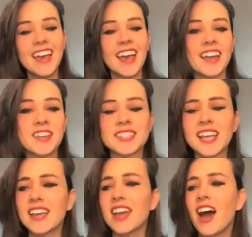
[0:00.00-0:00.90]
And you
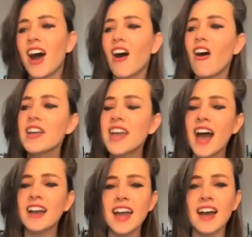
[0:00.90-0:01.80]
say, Oh
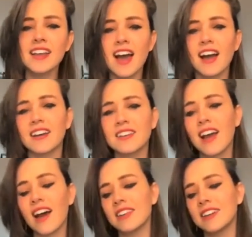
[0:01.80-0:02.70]

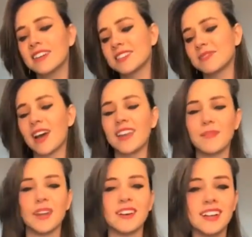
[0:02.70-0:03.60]
yeah. There is my
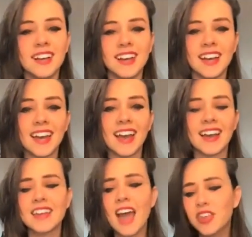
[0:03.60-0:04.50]
email.
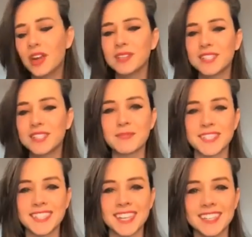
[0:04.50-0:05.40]
Yeah, share me some
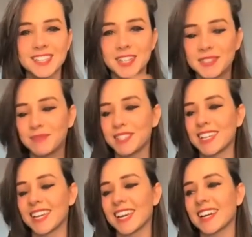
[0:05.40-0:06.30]
music.
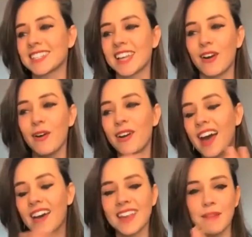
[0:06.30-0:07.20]
And I say, oh my
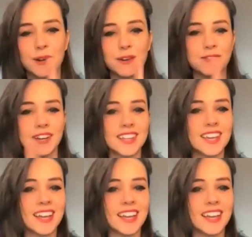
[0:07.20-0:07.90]
God, yeah, perfect.